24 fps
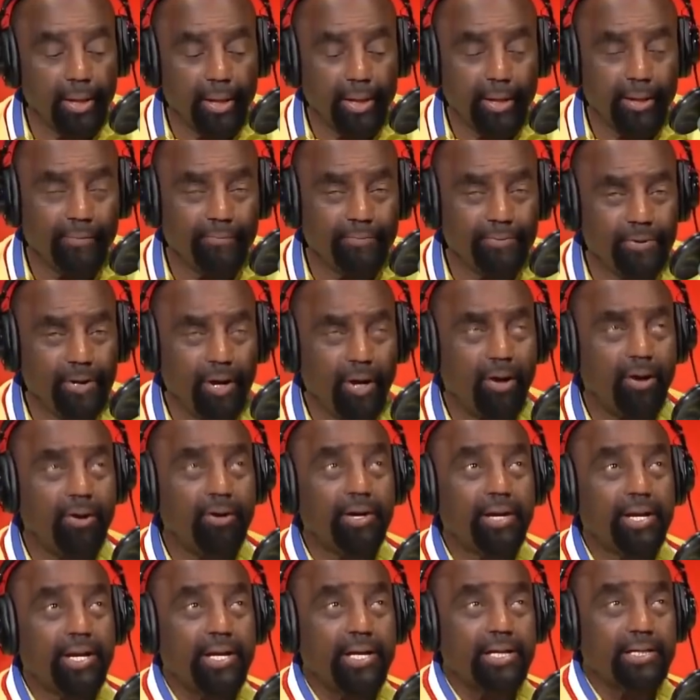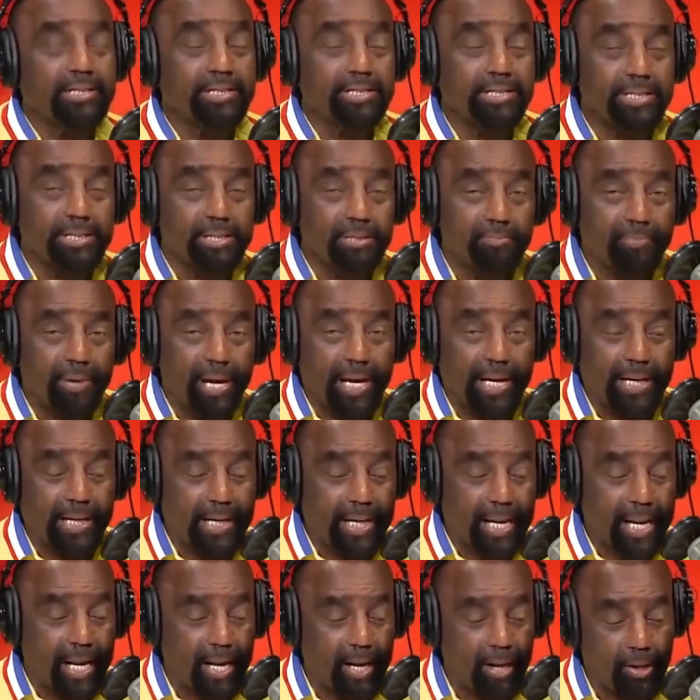If y'all can't see by
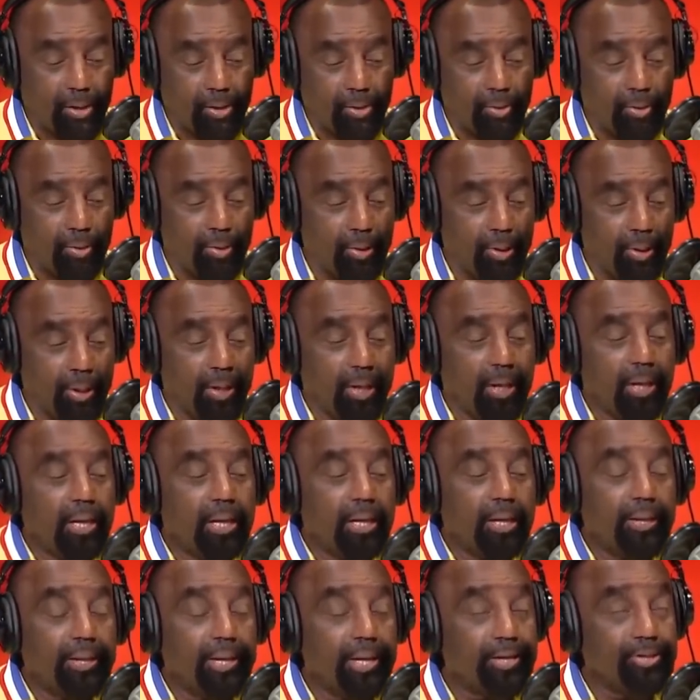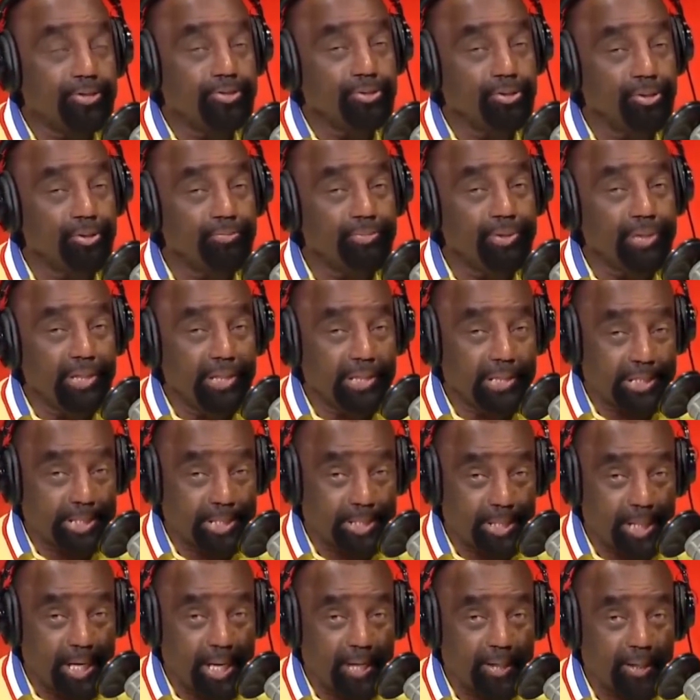now that you're being
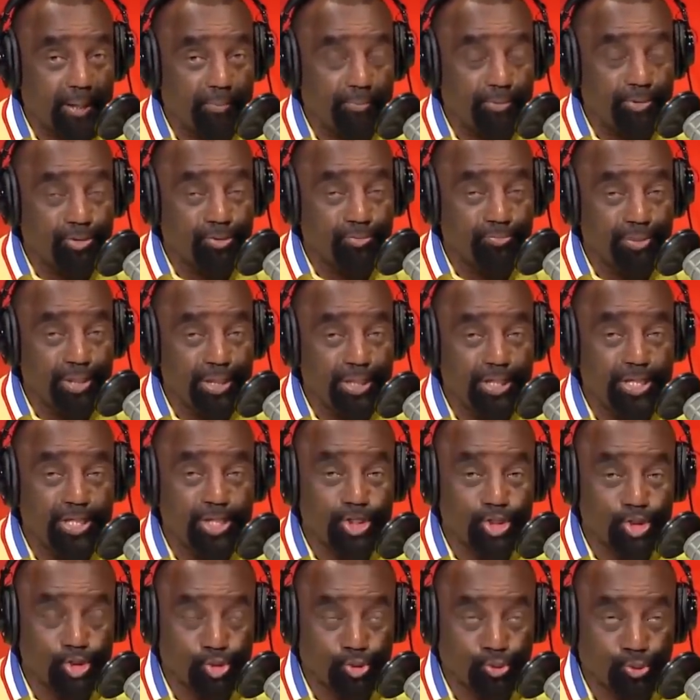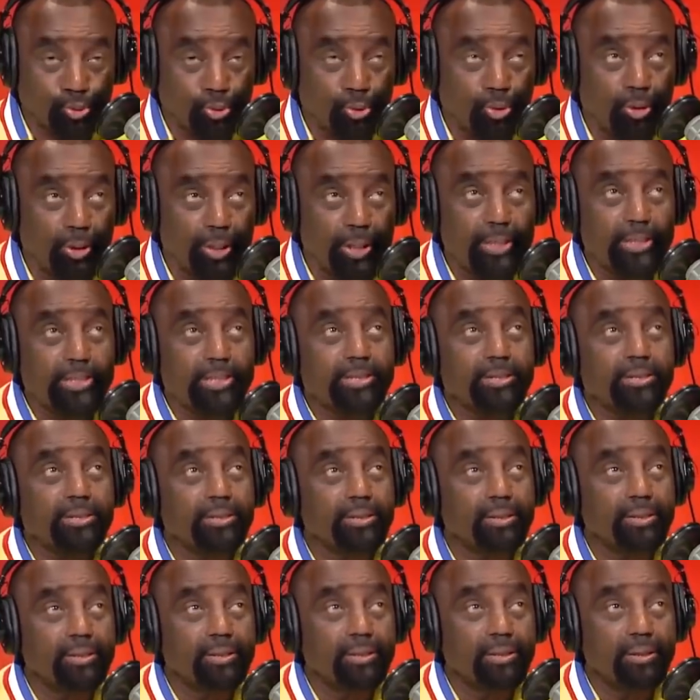set up to be destroyed,
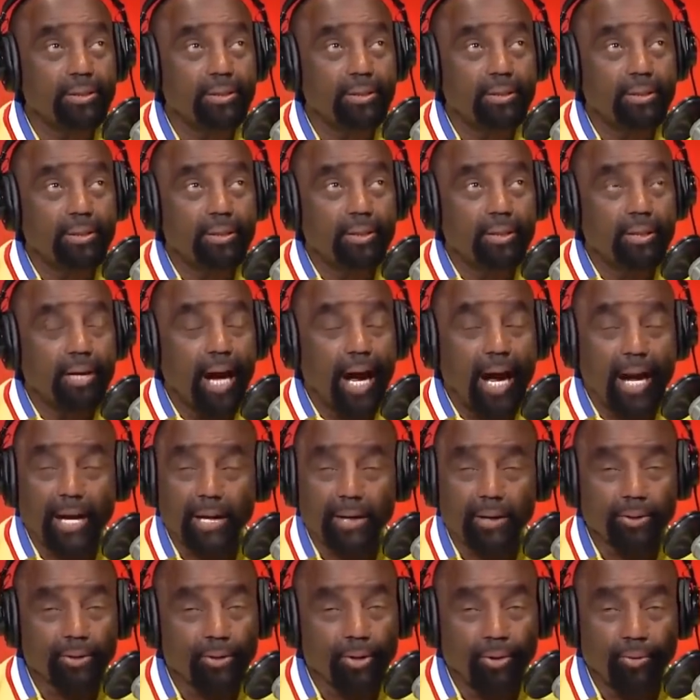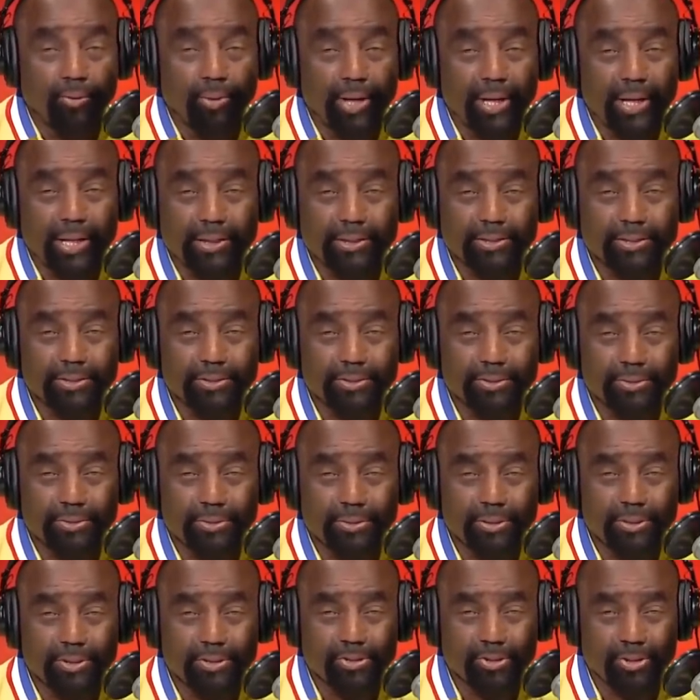I don't know what else
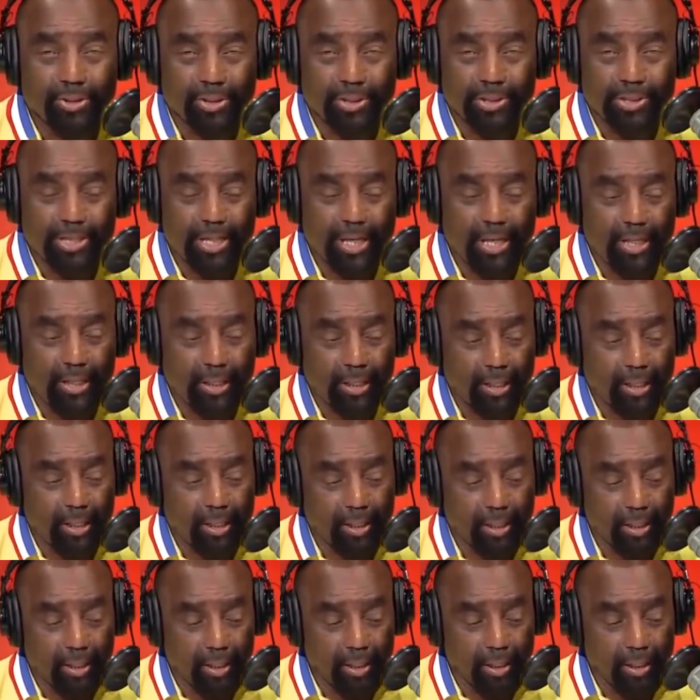it's going to take.